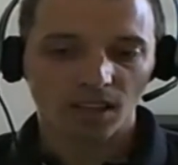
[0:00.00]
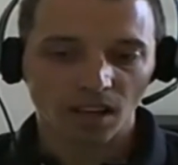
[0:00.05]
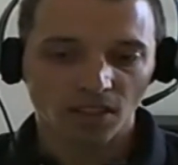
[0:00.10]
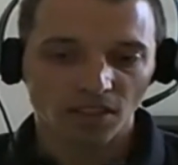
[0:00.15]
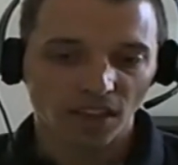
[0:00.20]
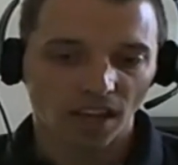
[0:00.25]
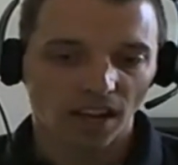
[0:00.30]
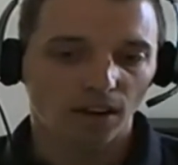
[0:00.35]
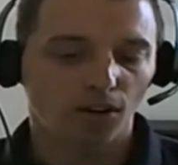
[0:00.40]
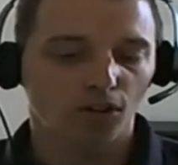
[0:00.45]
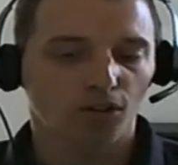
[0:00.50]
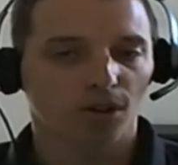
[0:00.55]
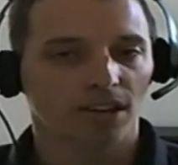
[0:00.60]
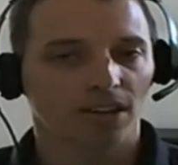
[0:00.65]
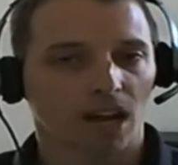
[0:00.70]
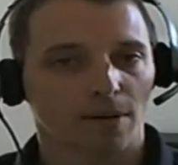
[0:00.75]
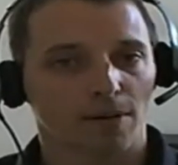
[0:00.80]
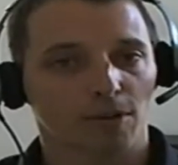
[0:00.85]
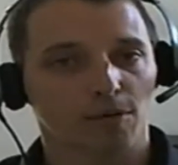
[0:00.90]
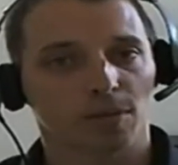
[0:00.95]
then nutrient
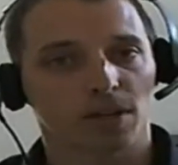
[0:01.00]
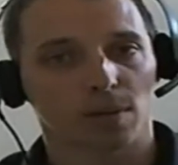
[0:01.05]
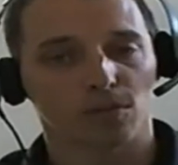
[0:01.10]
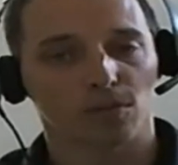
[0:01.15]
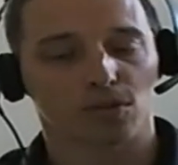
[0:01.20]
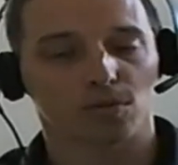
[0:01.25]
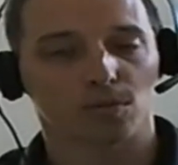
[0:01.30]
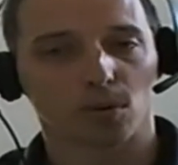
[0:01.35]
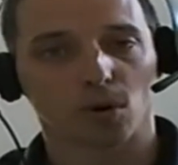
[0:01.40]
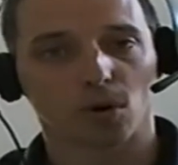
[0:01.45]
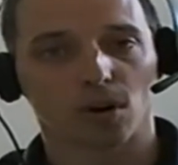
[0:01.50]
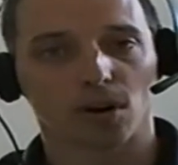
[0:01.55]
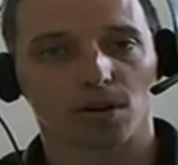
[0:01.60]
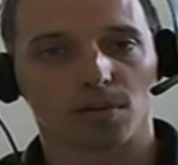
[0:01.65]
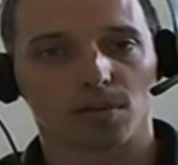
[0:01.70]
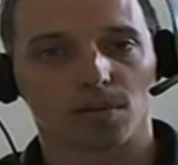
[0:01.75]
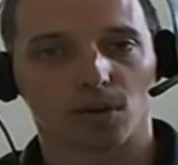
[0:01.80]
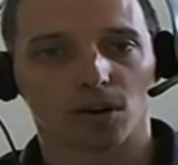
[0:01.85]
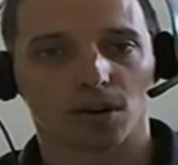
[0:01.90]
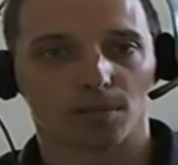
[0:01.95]
timing becomes more
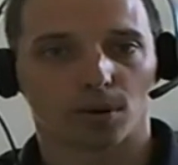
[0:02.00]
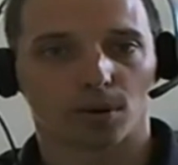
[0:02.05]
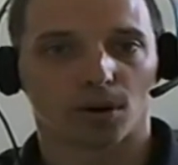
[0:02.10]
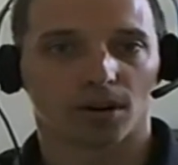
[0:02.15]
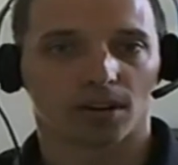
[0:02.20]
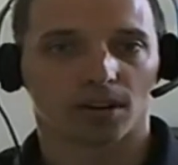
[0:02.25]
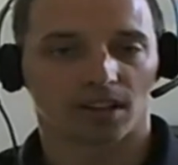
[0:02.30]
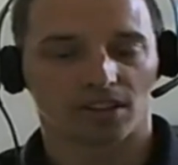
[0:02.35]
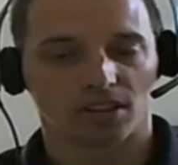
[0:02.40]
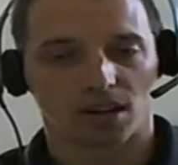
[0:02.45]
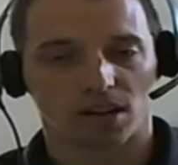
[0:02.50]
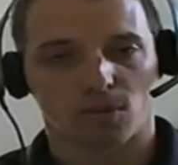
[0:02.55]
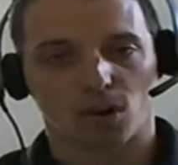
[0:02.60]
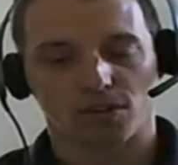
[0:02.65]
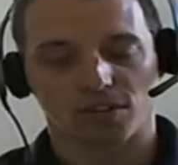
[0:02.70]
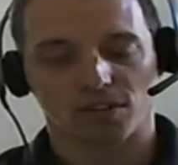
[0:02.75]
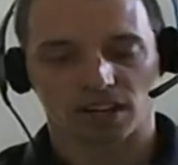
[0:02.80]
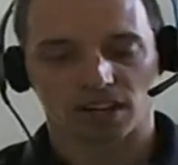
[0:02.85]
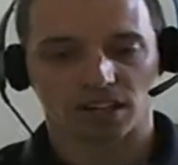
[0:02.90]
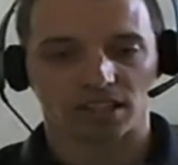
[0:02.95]
and more important. It's on
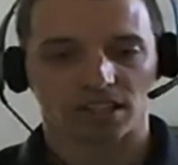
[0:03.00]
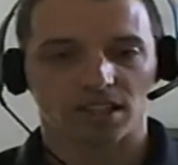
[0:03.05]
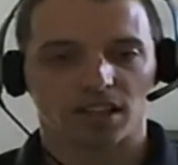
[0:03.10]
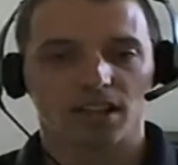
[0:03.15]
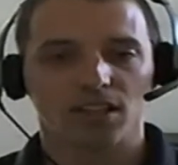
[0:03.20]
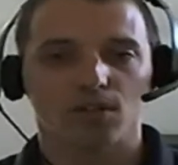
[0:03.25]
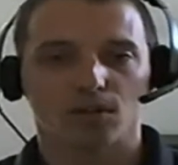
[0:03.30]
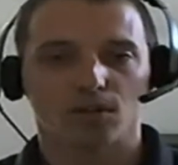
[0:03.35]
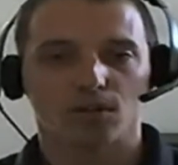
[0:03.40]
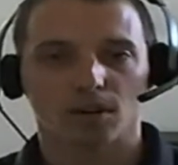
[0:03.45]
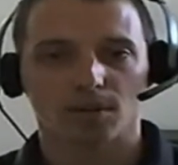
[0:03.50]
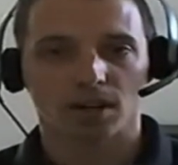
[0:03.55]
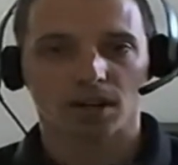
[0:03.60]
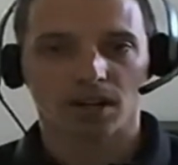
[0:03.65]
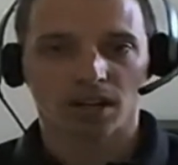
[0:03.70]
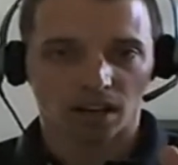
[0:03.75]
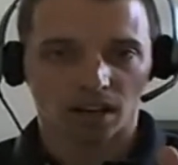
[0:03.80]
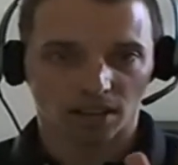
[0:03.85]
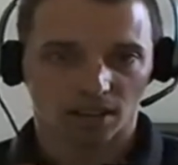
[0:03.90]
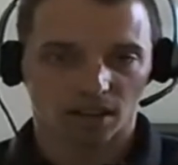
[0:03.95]
more of a continuum
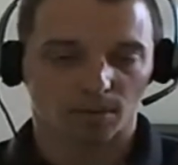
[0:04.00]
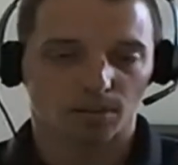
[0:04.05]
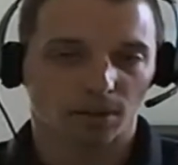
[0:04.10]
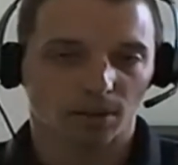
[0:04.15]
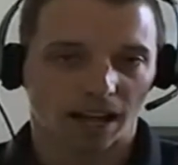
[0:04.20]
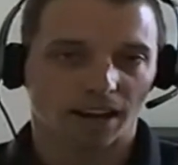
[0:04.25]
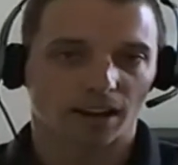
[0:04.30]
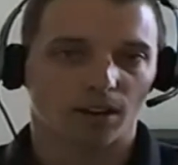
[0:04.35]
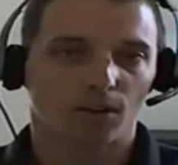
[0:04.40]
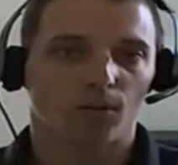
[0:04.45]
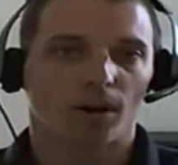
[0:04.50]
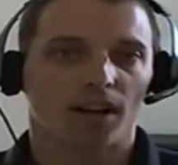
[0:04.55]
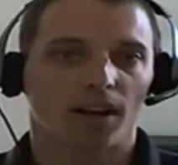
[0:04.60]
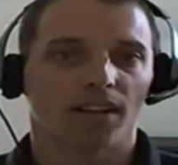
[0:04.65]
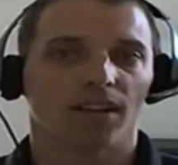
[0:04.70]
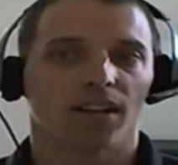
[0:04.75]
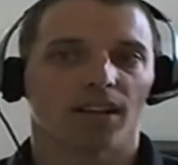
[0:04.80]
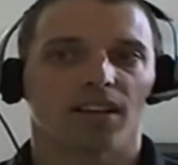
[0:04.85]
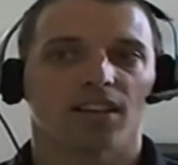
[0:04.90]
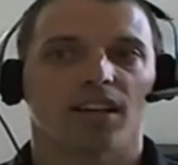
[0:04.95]
than a black and
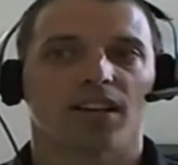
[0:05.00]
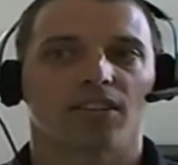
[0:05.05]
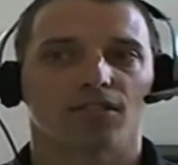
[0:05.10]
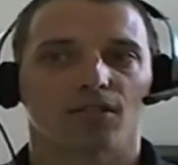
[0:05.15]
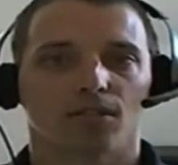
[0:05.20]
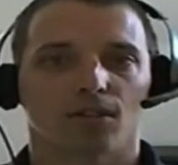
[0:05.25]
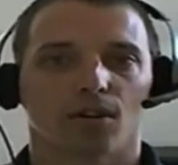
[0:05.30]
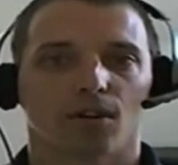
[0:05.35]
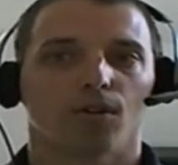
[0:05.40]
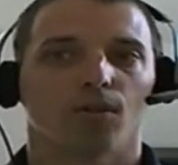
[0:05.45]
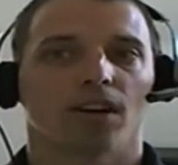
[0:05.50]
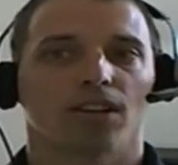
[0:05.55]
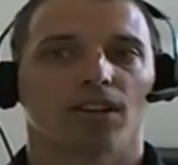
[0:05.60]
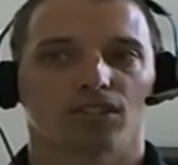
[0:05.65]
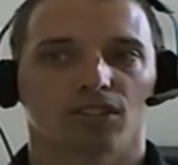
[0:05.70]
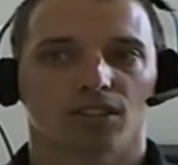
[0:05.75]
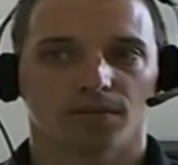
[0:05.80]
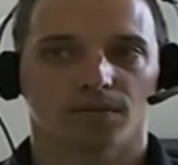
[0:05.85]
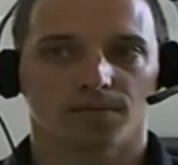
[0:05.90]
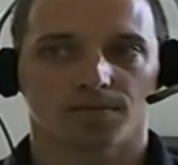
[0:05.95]
white, like yes or no
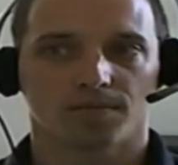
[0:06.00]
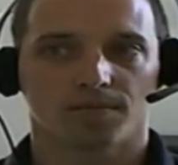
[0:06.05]
question.